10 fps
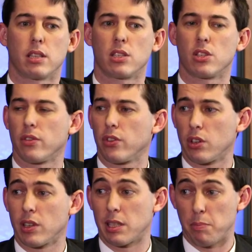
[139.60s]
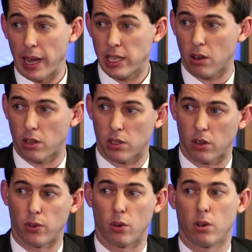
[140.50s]
this is referred to as the base cost
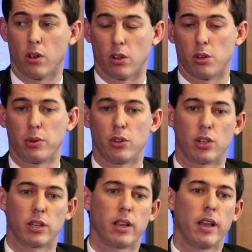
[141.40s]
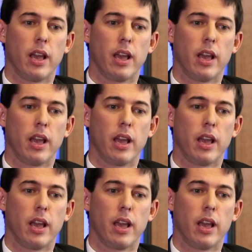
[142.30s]
of your contribution.